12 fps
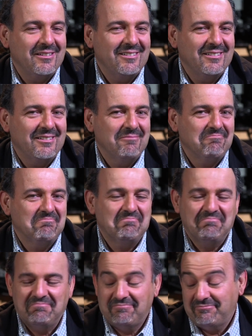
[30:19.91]
And that's why
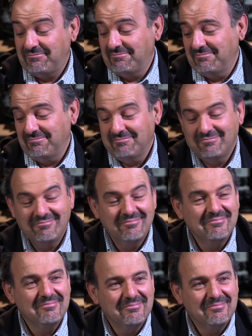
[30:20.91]
when it says,